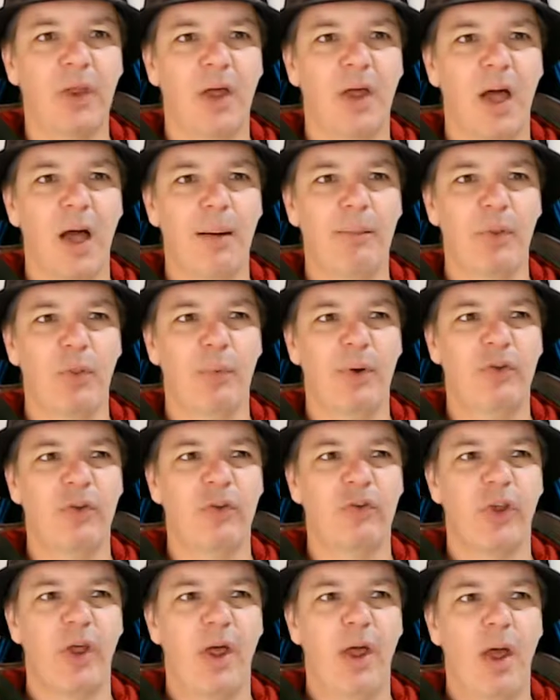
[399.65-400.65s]
The
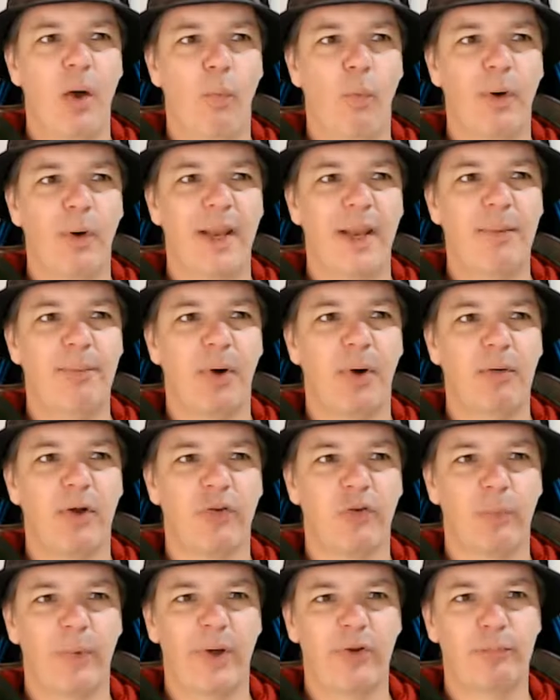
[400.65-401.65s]
Wizards were led by
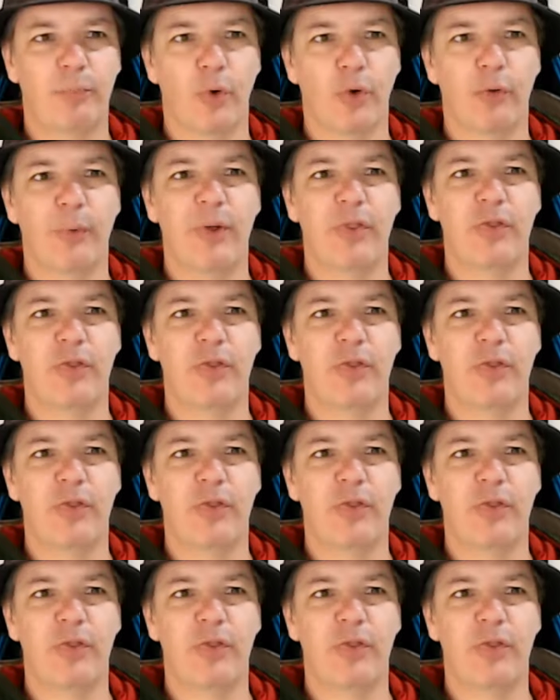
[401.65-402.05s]
Russell Westbrook